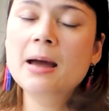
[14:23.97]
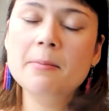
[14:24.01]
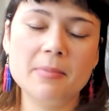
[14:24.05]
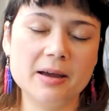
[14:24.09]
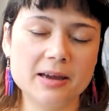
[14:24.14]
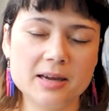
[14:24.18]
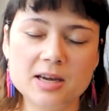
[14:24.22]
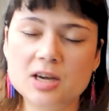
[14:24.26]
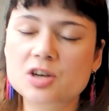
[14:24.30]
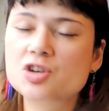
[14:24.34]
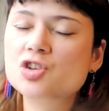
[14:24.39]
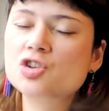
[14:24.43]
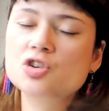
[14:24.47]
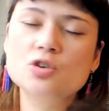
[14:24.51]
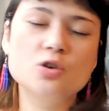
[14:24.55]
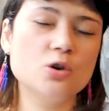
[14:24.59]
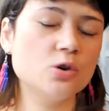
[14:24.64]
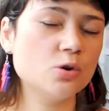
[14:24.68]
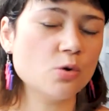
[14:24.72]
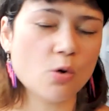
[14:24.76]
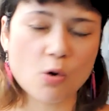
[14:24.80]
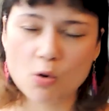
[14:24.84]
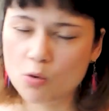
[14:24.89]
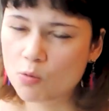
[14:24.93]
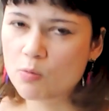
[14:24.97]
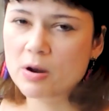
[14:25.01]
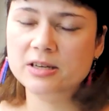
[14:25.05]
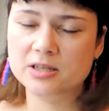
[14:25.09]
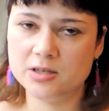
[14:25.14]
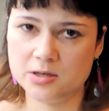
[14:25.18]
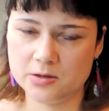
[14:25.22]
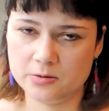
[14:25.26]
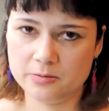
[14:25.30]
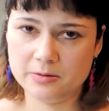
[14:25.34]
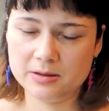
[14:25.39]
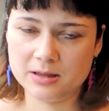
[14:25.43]
My kitchen could
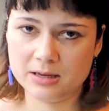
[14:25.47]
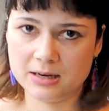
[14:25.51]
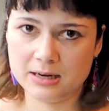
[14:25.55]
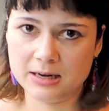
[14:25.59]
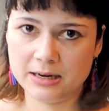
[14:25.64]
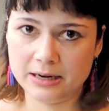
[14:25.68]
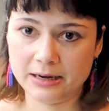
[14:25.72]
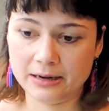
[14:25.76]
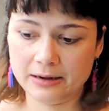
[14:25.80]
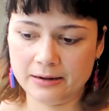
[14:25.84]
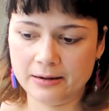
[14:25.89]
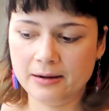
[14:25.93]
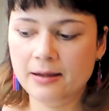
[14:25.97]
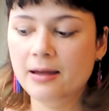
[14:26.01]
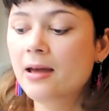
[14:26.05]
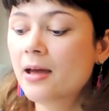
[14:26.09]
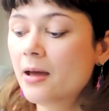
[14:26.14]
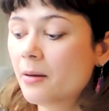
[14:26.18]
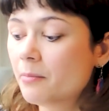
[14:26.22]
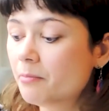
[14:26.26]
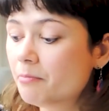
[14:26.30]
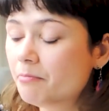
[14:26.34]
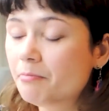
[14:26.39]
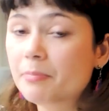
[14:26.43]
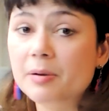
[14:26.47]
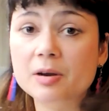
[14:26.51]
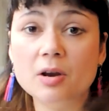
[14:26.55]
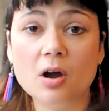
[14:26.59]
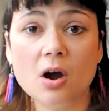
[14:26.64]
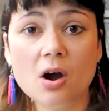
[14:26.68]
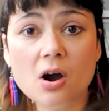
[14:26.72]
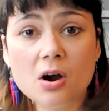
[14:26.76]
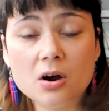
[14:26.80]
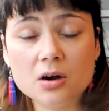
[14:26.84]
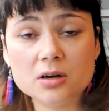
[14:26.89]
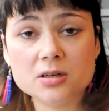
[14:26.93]
always do with a clean, but
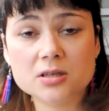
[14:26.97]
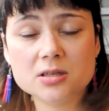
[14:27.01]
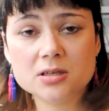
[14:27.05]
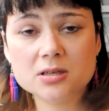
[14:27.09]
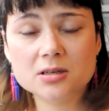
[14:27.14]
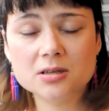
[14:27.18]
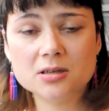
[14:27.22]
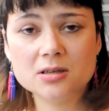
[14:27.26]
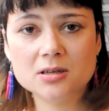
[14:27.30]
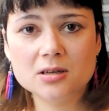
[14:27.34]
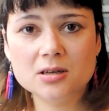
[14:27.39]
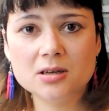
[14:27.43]
art